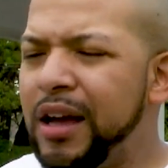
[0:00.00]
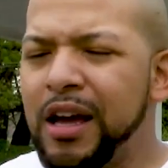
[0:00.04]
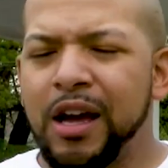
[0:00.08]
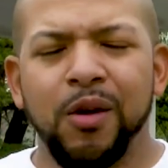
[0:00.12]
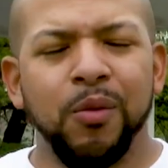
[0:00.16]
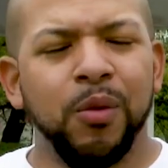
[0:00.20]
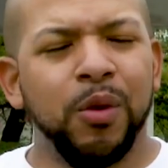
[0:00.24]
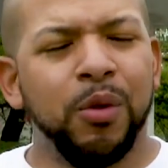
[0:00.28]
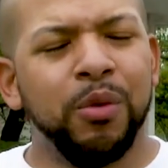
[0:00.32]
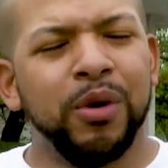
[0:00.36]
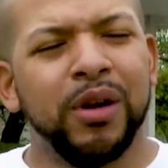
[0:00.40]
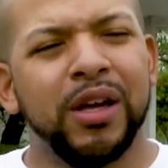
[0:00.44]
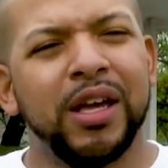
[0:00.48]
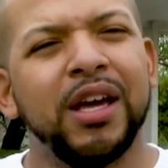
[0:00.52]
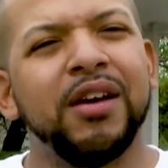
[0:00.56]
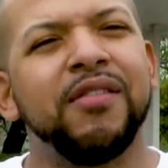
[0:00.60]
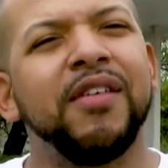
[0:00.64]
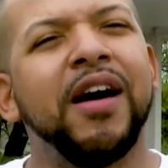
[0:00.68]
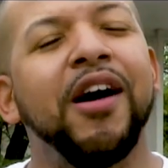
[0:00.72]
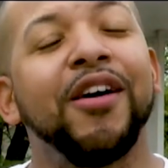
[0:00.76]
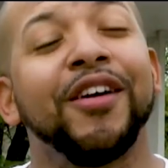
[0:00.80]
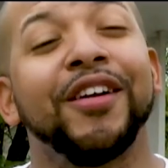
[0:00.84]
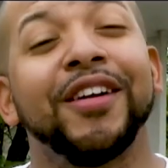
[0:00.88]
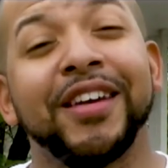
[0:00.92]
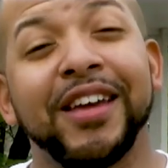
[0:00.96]
and we would give
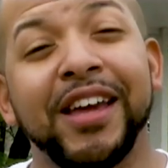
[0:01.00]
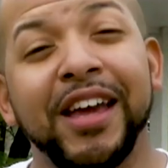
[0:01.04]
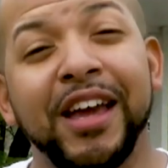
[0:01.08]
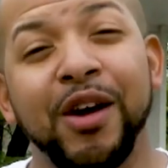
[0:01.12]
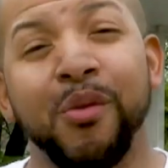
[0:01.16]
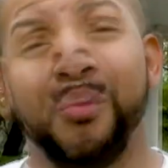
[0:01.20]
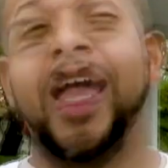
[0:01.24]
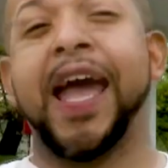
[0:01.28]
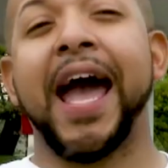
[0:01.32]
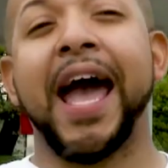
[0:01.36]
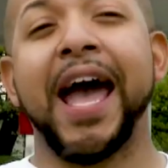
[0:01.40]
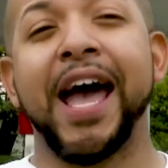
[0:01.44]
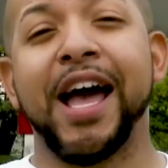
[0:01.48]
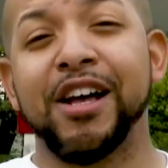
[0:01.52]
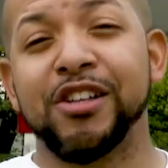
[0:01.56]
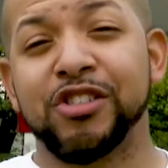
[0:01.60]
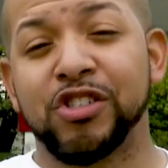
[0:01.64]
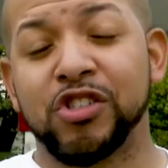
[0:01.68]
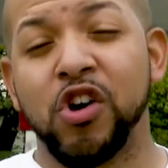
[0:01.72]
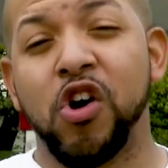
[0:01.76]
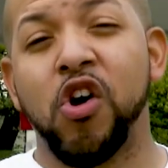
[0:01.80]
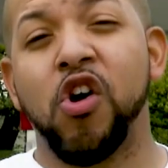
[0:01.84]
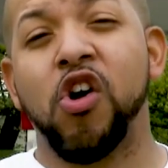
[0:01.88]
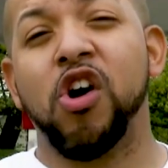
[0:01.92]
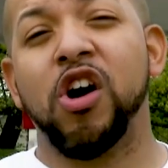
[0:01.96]
out again
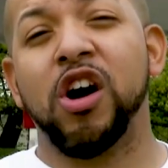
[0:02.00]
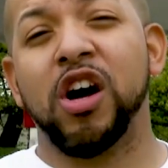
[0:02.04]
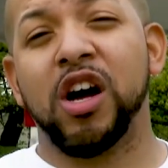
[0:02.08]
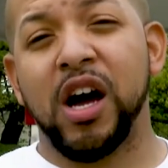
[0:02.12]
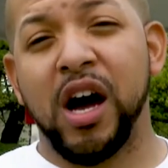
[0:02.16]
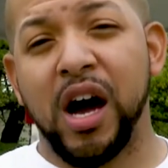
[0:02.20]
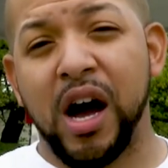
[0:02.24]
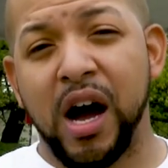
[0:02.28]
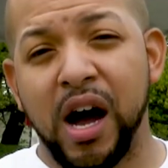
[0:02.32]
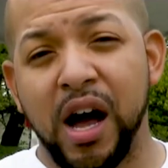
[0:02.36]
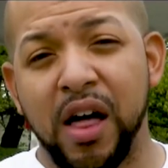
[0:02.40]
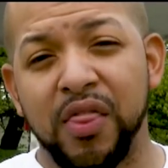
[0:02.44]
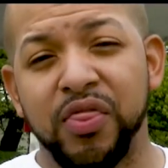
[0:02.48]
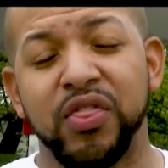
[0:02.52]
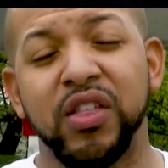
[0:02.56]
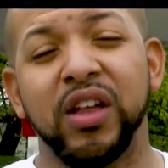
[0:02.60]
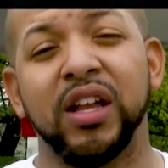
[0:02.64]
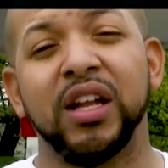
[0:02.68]
gas on God.